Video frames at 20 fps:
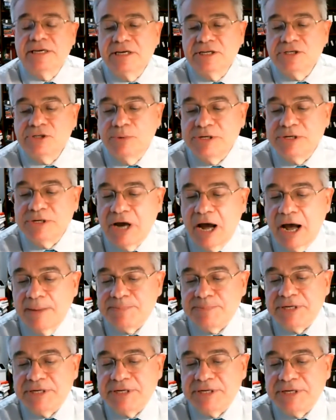to
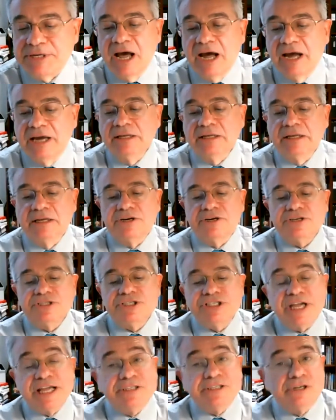adopt a kindler,
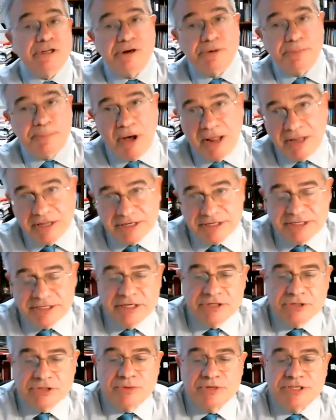gentler policy
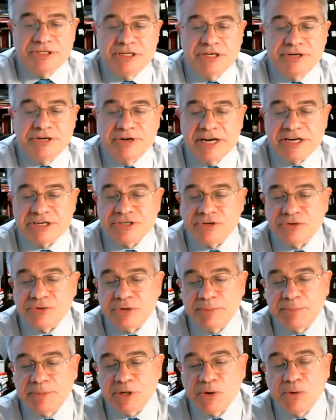towards the International
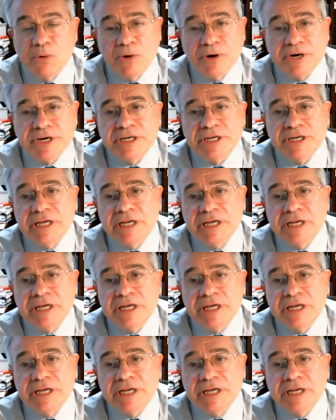Criminal Court,